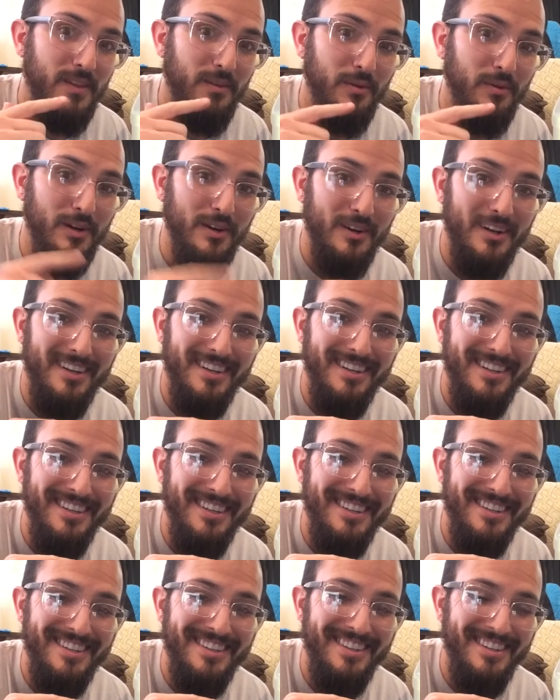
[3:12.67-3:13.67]
we're going to
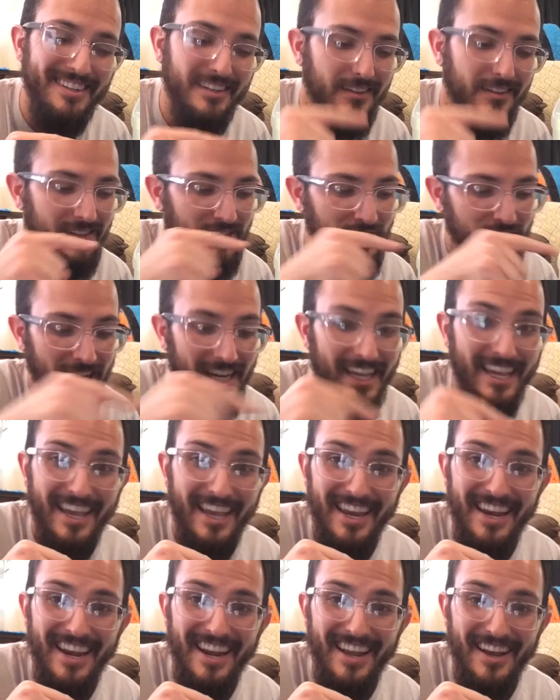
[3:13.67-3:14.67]
check
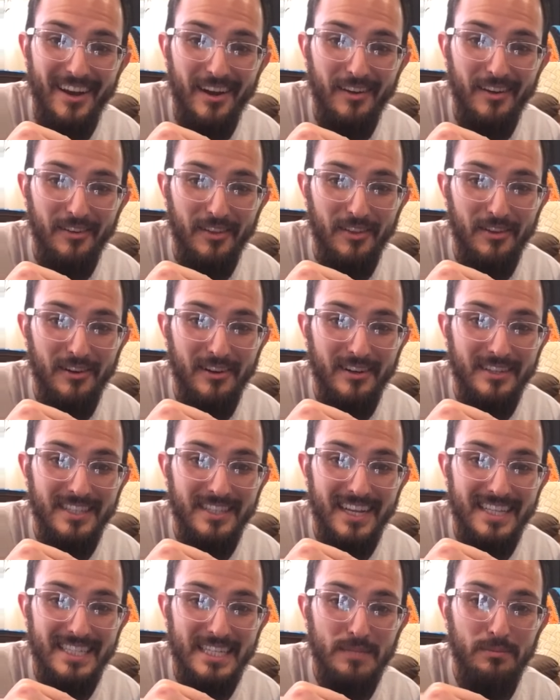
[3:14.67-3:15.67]
in with our
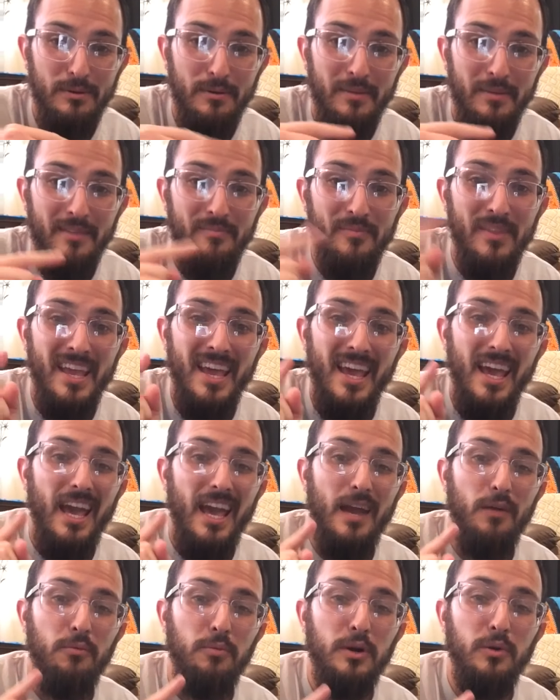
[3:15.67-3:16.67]
science experiment,
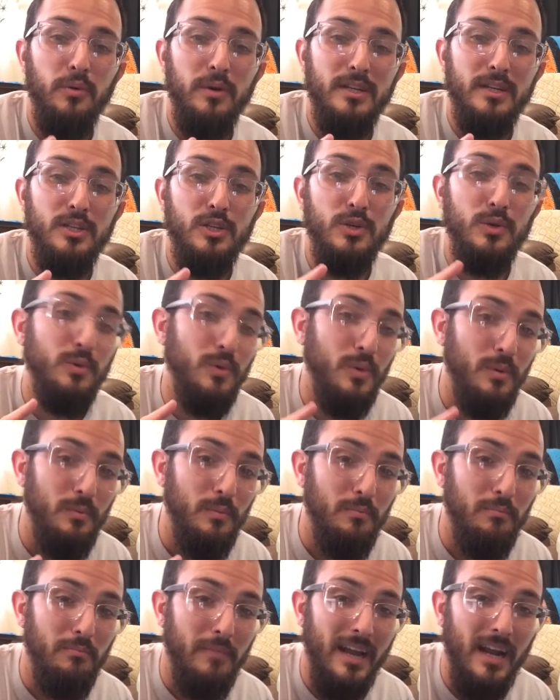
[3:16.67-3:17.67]
and we're going to
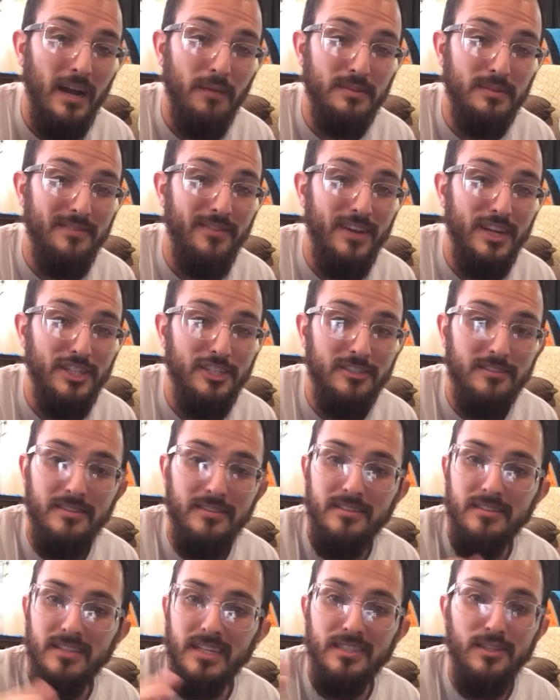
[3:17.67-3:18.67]
make
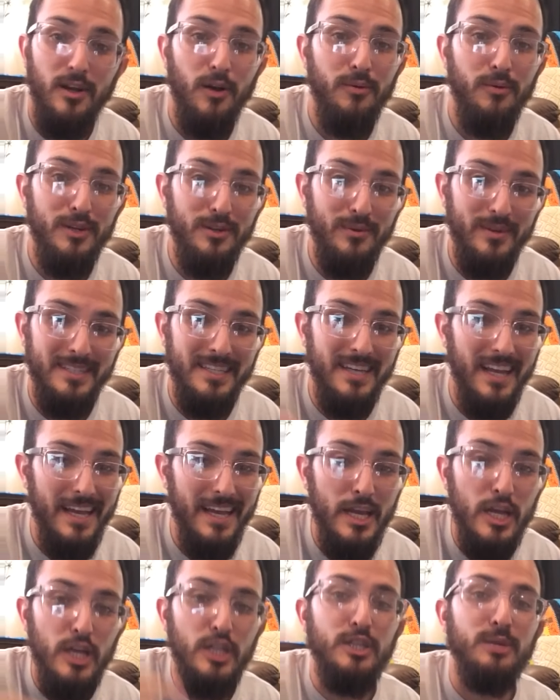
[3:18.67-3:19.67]
observations. That's all we're doing today.
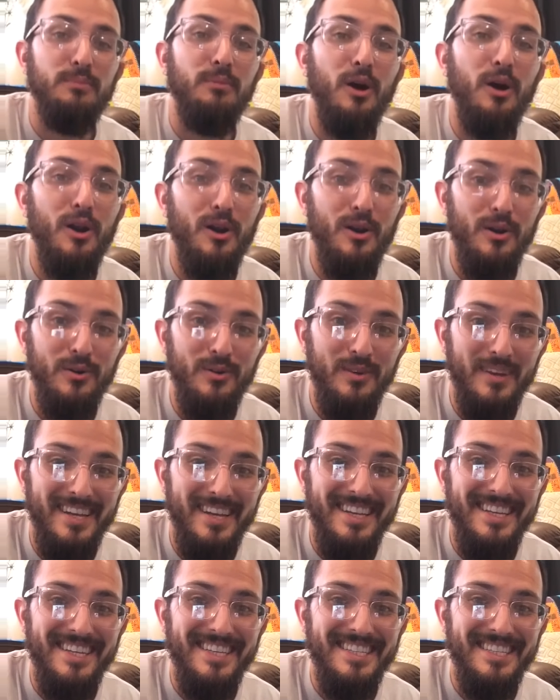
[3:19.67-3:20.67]
Tomorrow
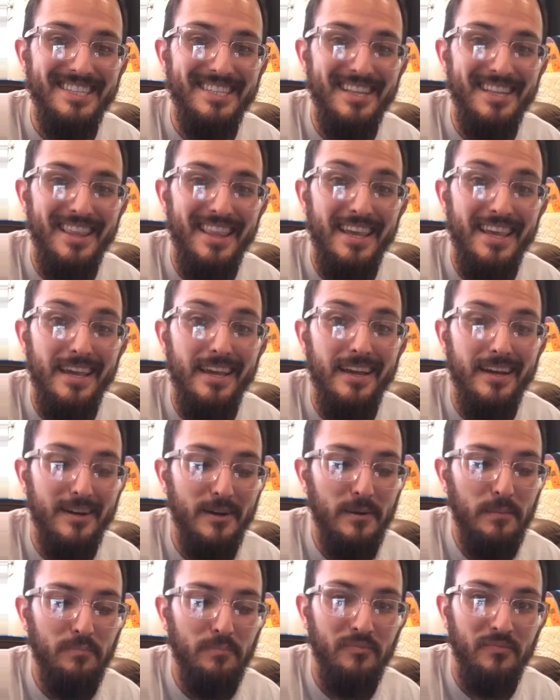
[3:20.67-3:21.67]
is the
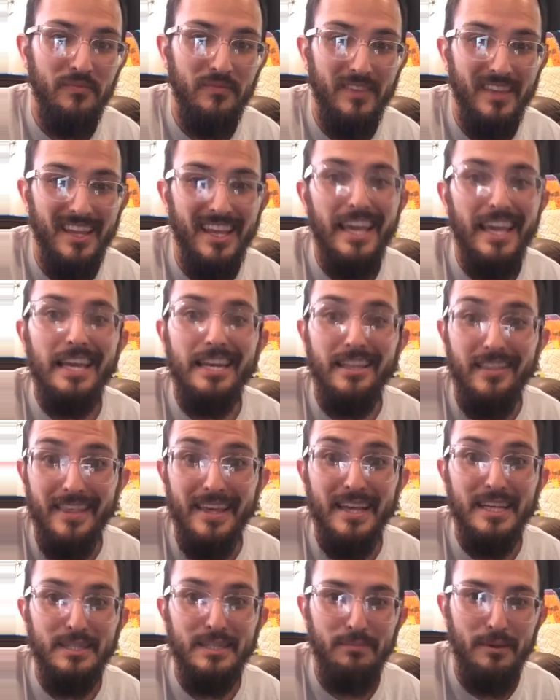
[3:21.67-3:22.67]
end of
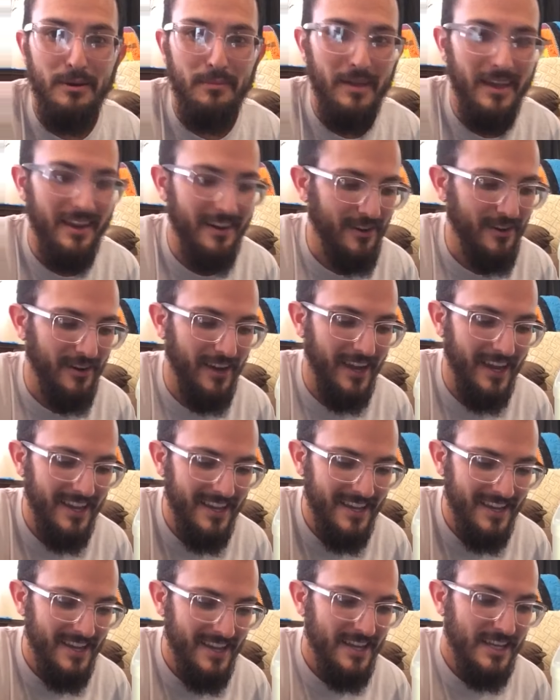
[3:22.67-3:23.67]
the experiment, okay?
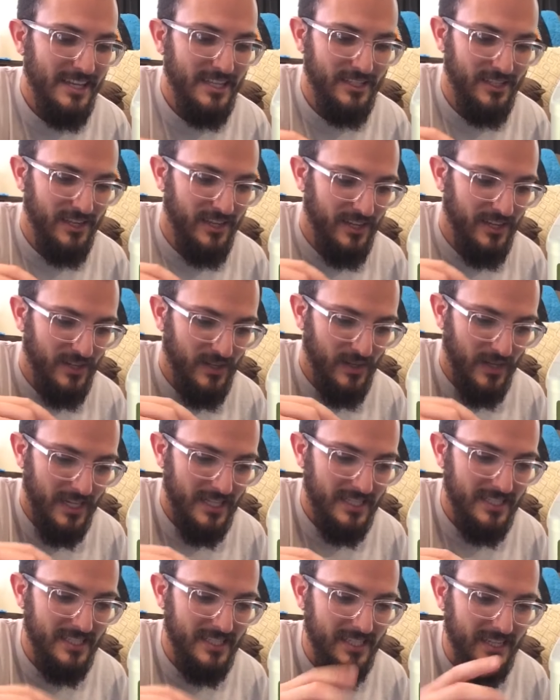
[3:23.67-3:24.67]
So
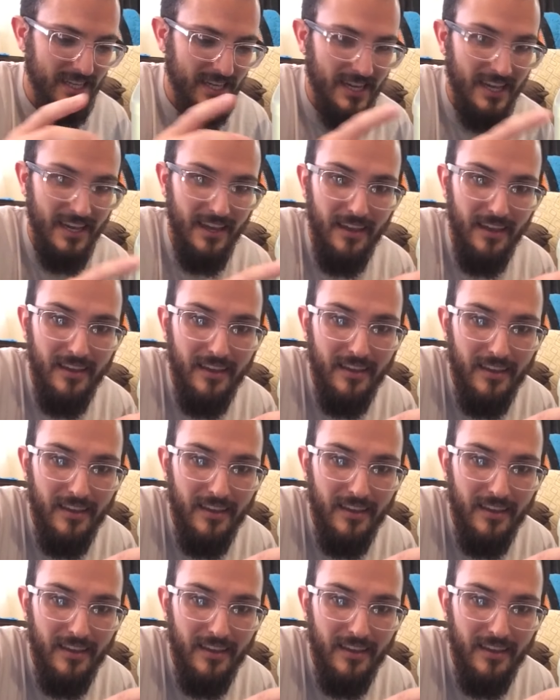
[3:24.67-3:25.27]
let's see.